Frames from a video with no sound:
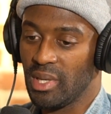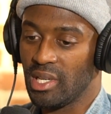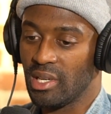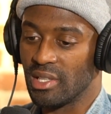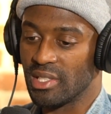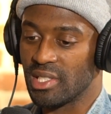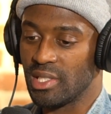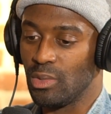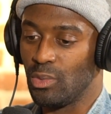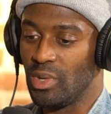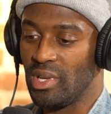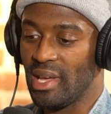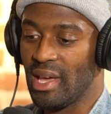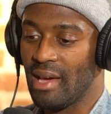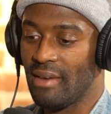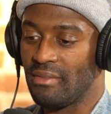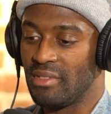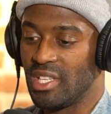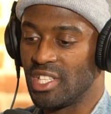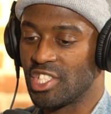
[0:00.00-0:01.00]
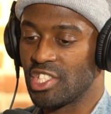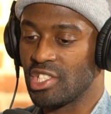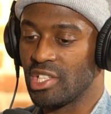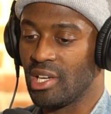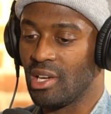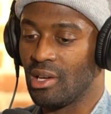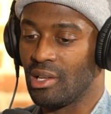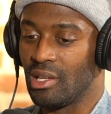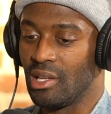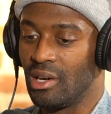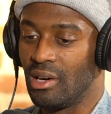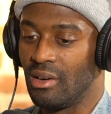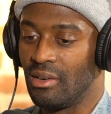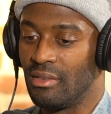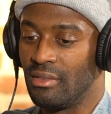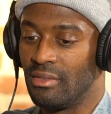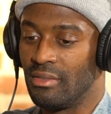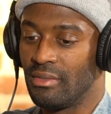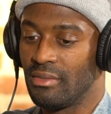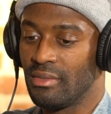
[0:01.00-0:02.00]
because see, we have this shell
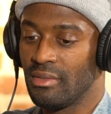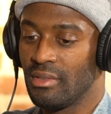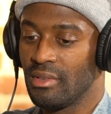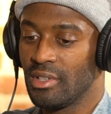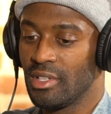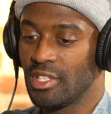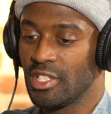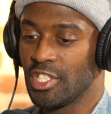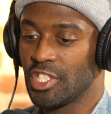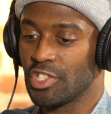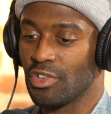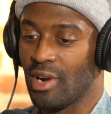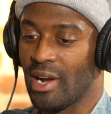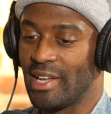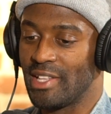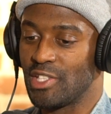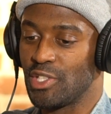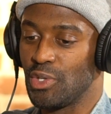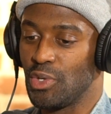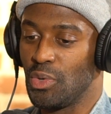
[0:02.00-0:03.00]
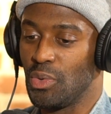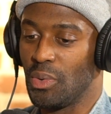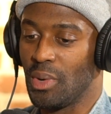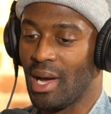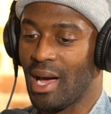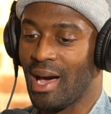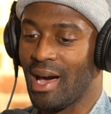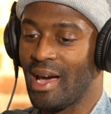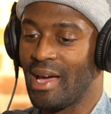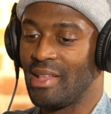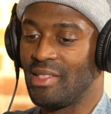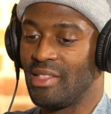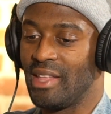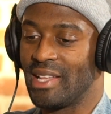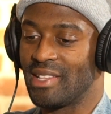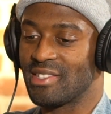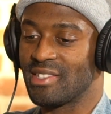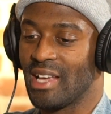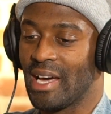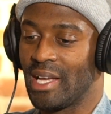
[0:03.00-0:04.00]
of trying to hide
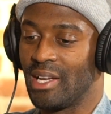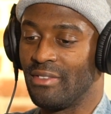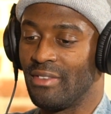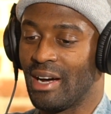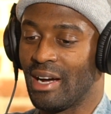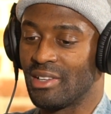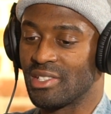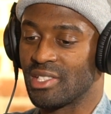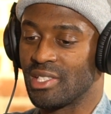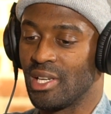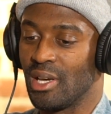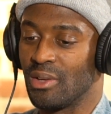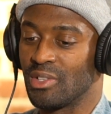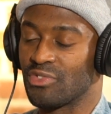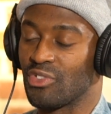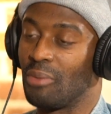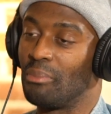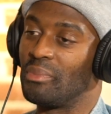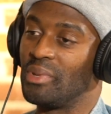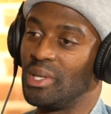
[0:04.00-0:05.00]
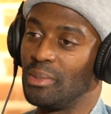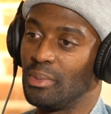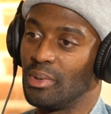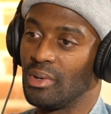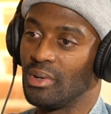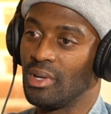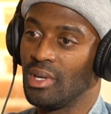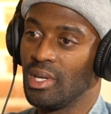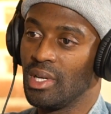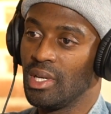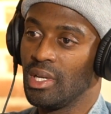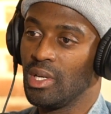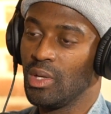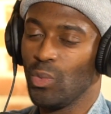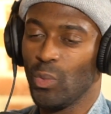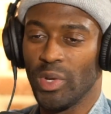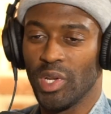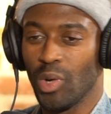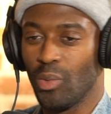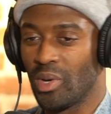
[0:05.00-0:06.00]
that side of ourselves from people.
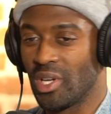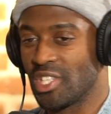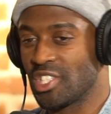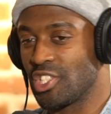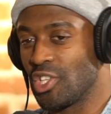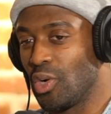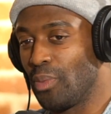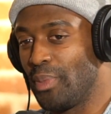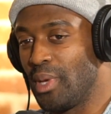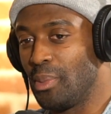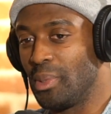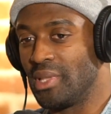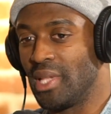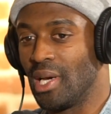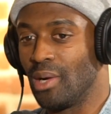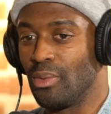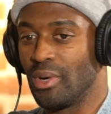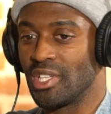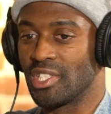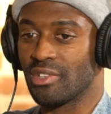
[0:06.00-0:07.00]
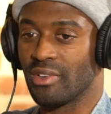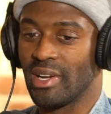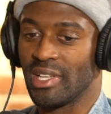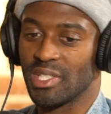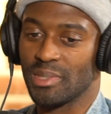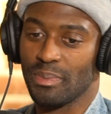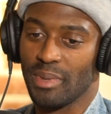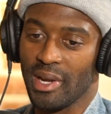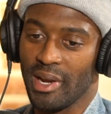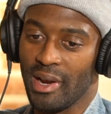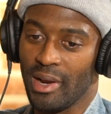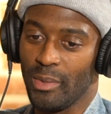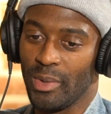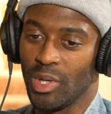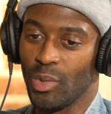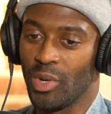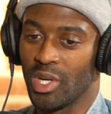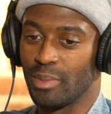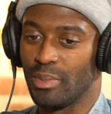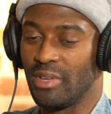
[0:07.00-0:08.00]
We don't want to show people that we're transparent. We
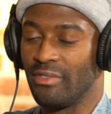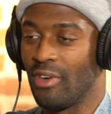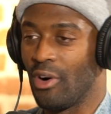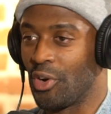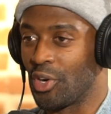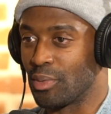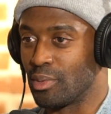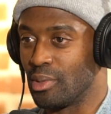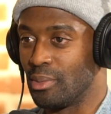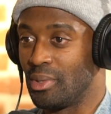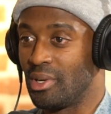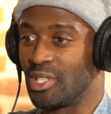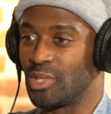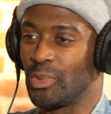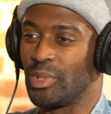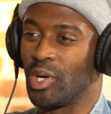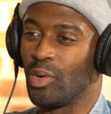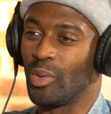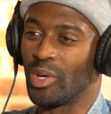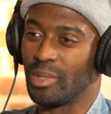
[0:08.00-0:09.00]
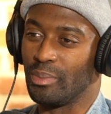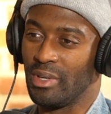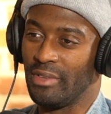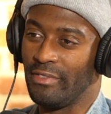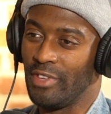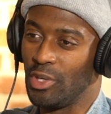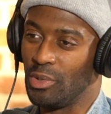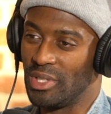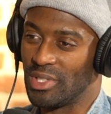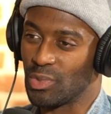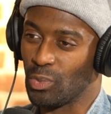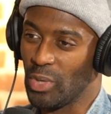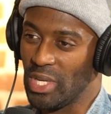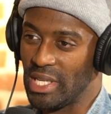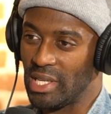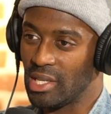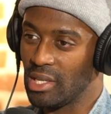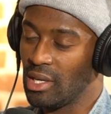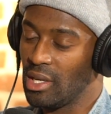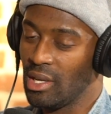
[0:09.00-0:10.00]
don't want to be vulnerable because we don't want to be viewed as
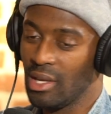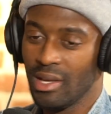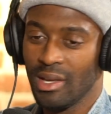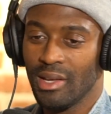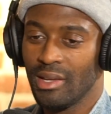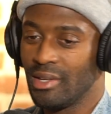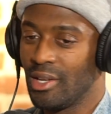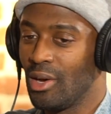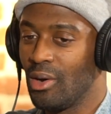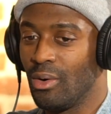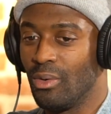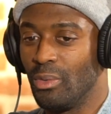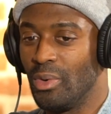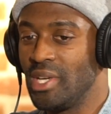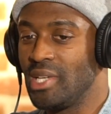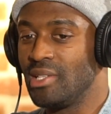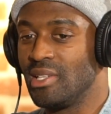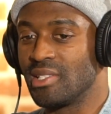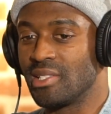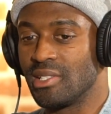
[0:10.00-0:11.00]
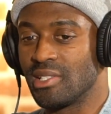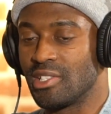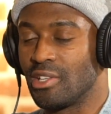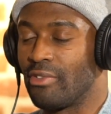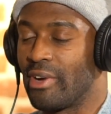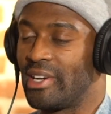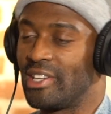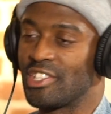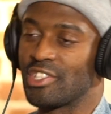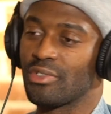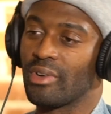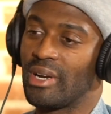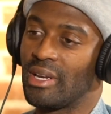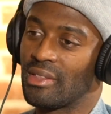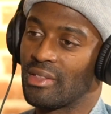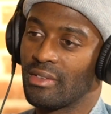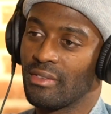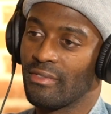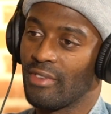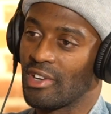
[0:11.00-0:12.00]
weak. No, weakness is the greatest
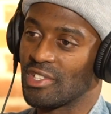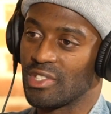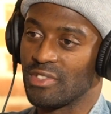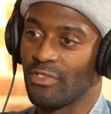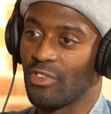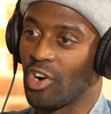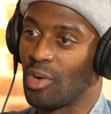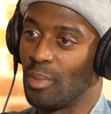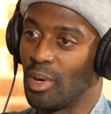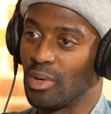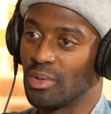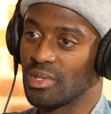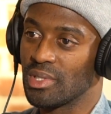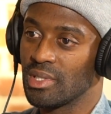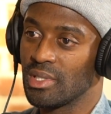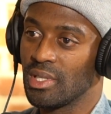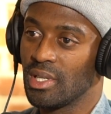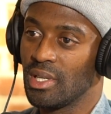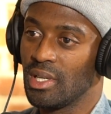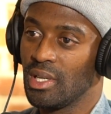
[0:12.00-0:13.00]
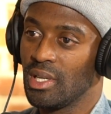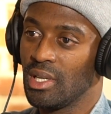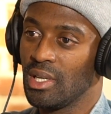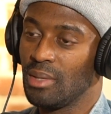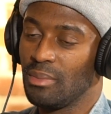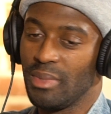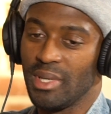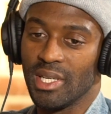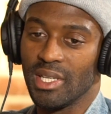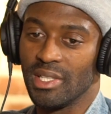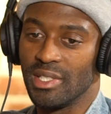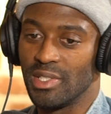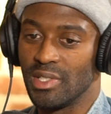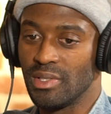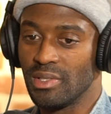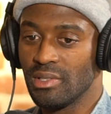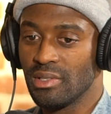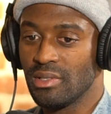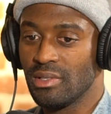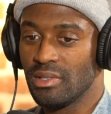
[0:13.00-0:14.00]
strength, first and foremost,
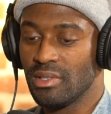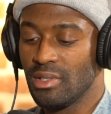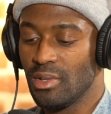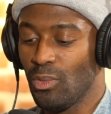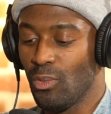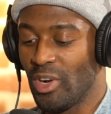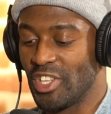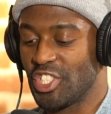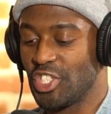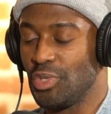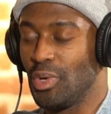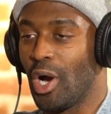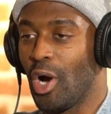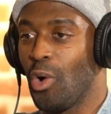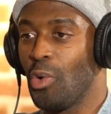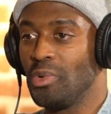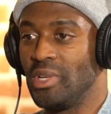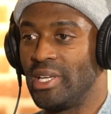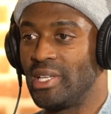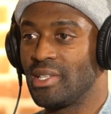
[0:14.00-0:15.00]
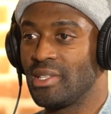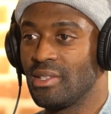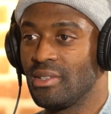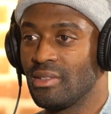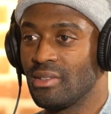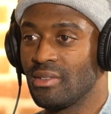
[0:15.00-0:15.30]
because once you own it,